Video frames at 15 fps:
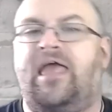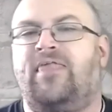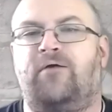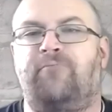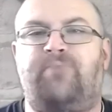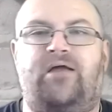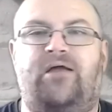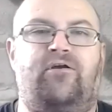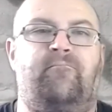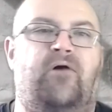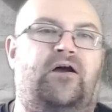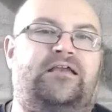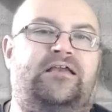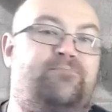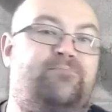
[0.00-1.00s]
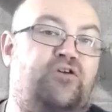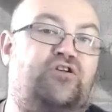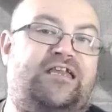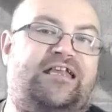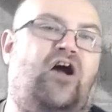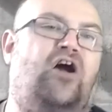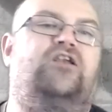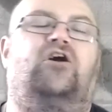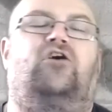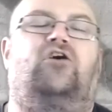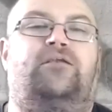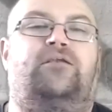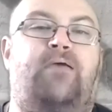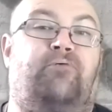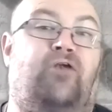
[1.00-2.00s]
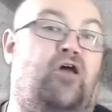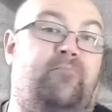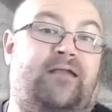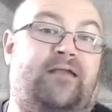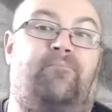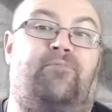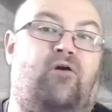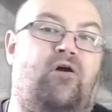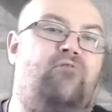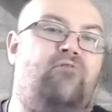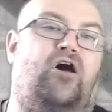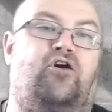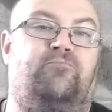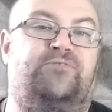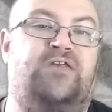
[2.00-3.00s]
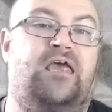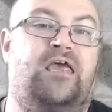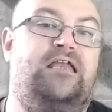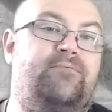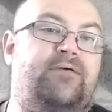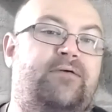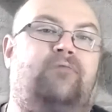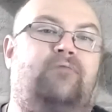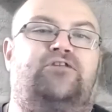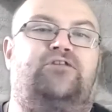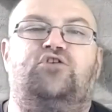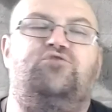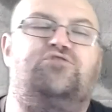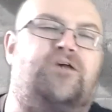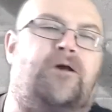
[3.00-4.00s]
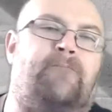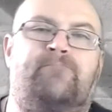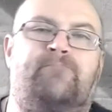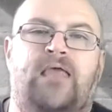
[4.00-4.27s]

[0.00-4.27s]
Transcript: Though bear in mind, it's mostly kind hearted people opening up their own homes to be able to do so.